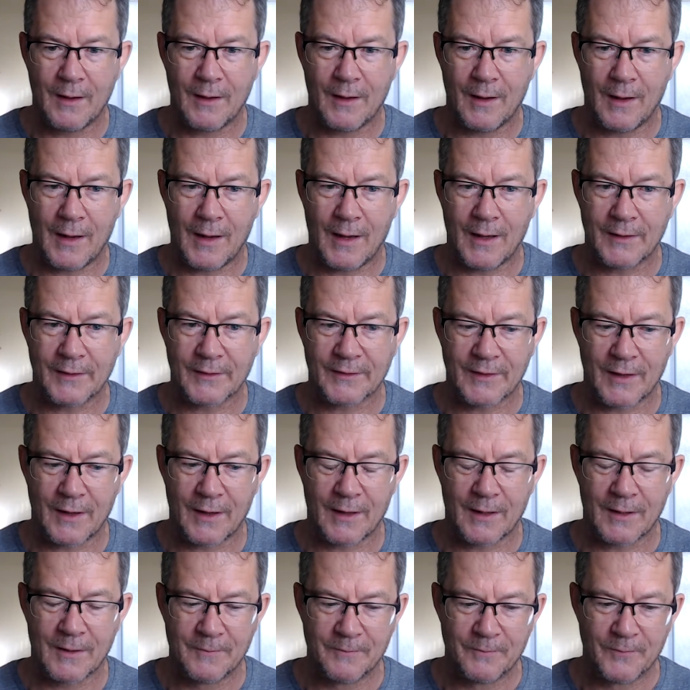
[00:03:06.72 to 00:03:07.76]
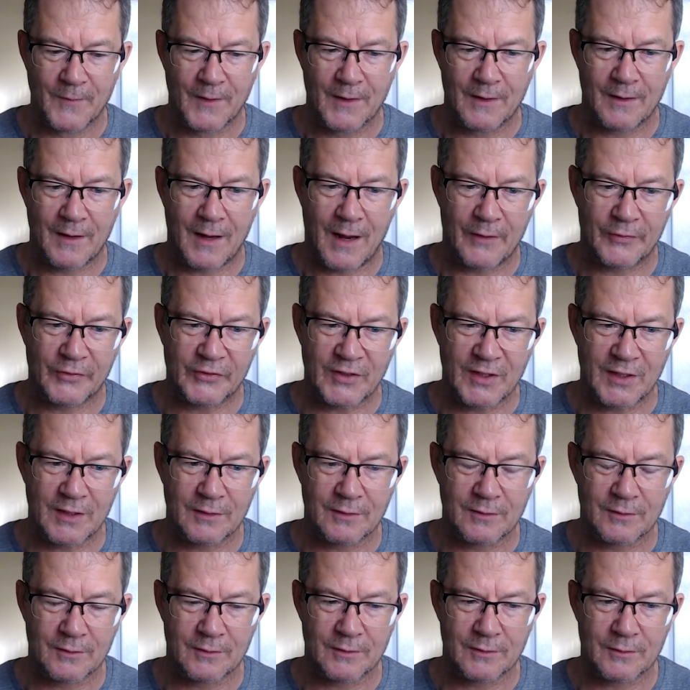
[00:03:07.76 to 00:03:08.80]
And I've
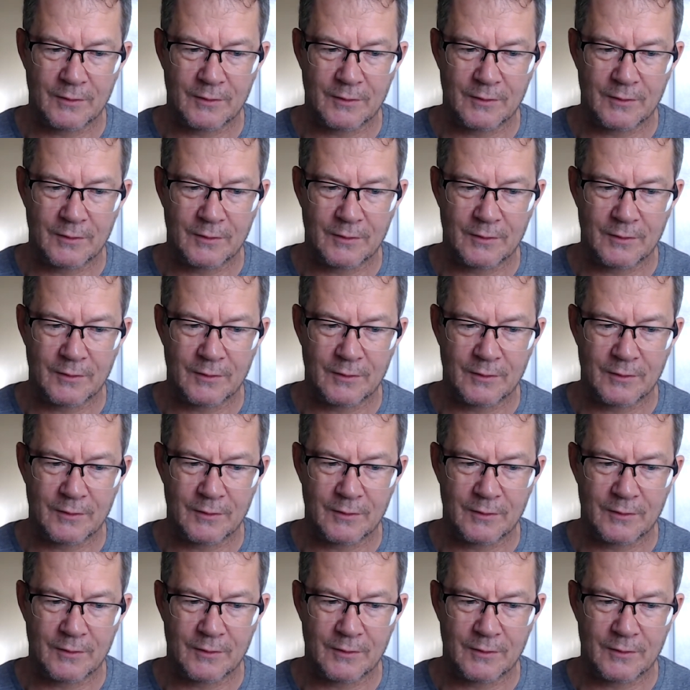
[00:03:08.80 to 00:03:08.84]
seen